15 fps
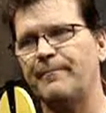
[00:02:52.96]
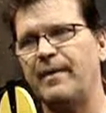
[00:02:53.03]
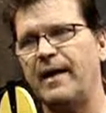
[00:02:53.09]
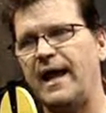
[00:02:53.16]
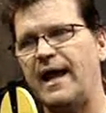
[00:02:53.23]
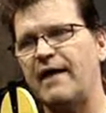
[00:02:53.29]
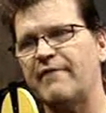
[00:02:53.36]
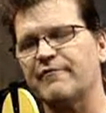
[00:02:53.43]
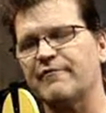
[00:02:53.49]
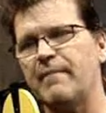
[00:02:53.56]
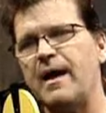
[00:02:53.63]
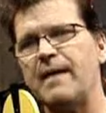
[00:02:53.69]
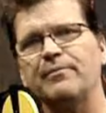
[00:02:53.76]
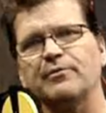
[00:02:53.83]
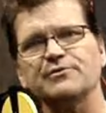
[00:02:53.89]
pan for
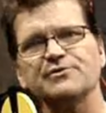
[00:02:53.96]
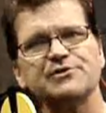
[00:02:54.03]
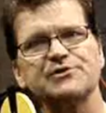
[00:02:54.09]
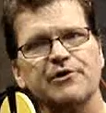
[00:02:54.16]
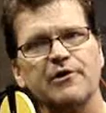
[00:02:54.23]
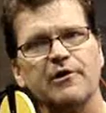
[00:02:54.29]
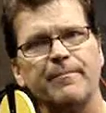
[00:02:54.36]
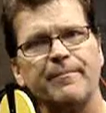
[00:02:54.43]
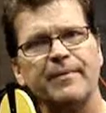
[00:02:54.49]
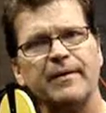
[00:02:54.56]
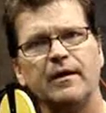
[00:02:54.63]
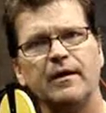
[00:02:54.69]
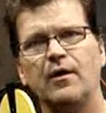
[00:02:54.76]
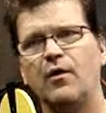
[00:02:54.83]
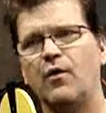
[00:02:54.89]
maple syrup
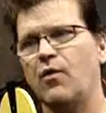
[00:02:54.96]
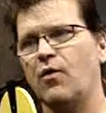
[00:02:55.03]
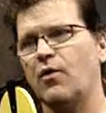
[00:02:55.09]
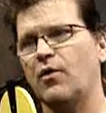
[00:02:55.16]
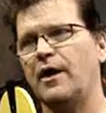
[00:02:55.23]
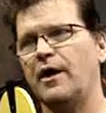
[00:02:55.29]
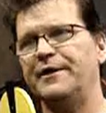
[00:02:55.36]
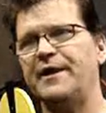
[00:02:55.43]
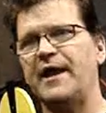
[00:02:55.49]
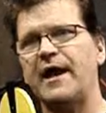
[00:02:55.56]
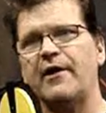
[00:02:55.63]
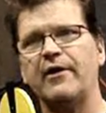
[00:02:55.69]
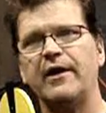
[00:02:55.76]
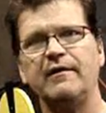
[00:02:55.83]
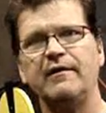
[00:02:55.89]
or a
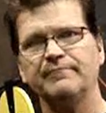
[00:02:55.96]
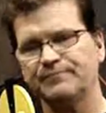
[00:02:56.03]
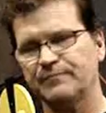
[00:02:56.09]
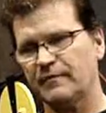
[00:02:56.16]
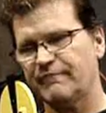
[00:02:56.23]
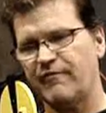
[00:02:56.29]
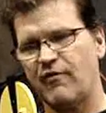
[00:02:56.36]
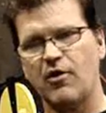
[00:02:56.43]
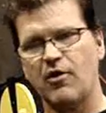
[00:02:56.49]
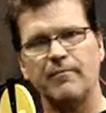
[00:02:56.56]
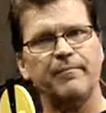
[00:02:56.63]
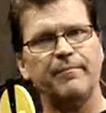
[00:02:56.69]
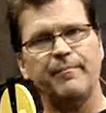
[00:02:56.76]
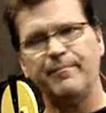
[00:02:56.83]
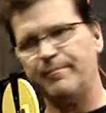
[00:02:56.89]
dairy
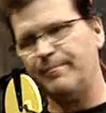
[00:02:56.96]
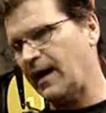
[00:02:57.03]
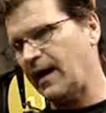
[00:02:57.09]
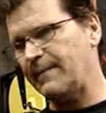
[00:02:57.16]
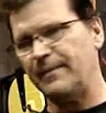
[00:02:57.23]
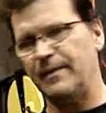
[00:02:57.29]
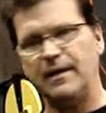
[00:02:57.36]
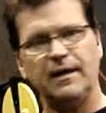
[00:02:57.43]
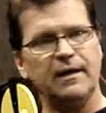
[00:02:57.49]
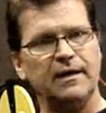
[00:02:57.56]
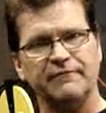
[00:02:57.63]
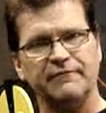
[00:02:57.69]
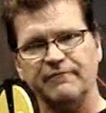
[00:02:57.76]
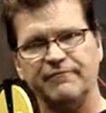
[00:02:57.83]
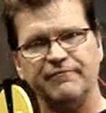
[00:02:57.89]
farm piping
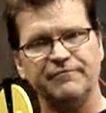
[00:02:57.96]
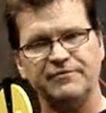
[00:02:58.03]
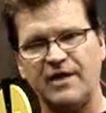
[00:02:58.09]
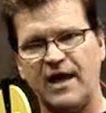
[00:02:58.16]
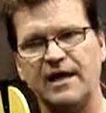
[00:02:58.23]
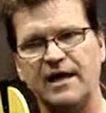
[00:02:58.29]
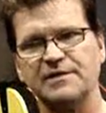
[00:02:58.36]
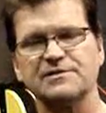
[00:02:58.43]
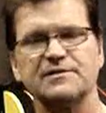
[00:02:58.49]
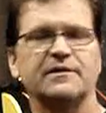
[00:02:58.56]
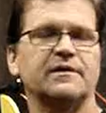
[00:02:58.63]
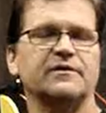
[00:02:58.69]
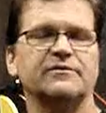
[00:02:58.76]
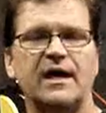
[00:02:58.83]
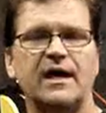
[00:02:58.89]
and tanks
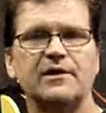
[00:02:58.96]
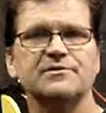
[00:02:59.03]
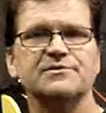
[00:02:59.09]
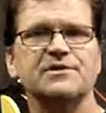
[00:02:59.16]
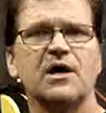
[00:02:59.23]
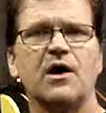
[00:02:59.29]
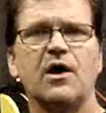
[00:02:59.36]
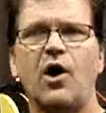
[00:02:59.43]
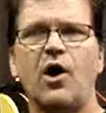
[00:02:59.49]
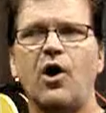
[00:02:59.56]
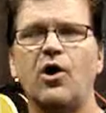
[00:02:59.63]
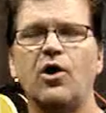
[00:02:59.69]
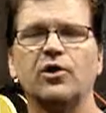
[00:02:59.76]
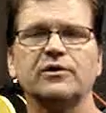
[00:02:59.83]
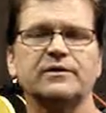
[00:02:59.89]
and containers,
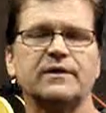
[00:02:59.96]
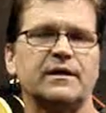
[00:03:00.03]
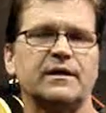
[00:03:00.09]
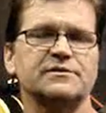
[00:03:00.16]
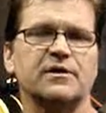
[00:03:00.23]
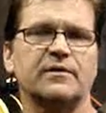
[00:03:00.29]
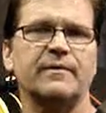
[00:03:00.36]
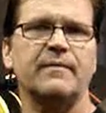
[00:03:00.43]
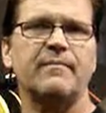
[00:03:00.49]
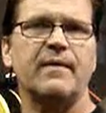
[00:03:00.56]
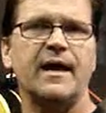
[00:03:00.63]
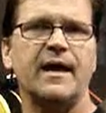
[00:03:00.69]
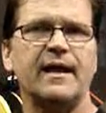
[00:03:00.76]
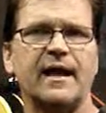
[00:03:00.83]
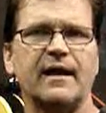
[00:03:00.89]
all is going to be
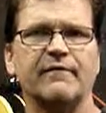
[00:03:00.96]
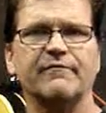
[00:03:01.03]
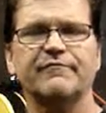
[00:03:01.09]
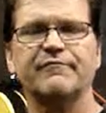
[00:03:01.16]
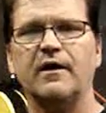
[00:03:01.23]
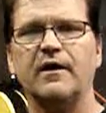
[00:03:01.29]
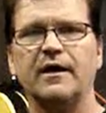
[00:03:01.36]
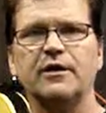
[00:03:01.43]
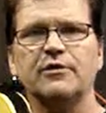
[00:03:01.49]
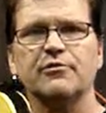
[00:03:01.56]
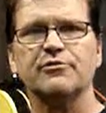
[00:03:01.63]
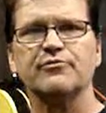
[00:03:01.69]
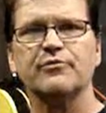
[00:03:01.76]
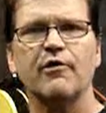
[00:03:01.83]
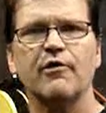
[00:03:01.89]
made out of
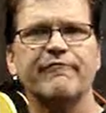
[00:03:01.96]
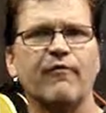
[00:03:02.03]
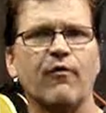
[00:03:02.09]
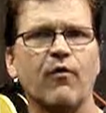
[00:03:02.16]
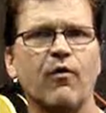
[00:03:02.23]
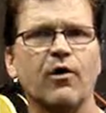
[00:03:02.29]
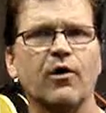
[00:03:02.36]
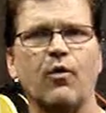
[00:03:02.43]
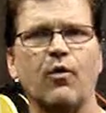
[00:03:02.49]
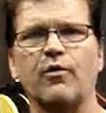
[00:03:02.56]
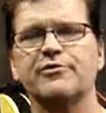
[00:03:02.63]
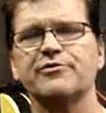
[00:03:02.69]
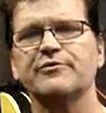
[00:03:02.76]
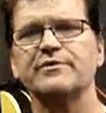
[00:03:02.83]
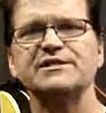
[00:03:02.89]
either 304
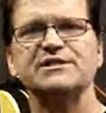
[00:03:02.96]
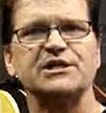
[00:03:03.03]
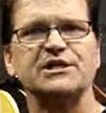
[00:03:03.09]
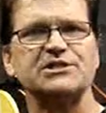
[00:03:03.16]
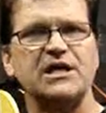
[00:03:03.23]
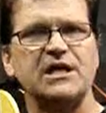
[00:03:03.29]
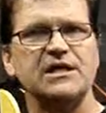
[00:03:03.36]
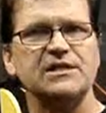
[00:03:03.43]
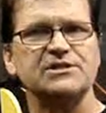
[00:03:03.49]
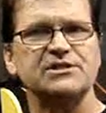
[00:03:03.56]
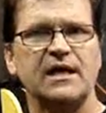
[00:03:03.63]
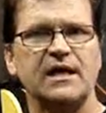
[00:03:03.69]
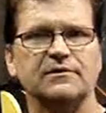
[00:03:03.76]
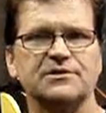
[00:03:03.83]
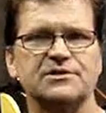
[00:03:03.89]
or 316
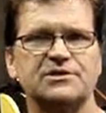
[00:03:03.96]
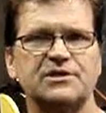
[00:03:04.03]
stainless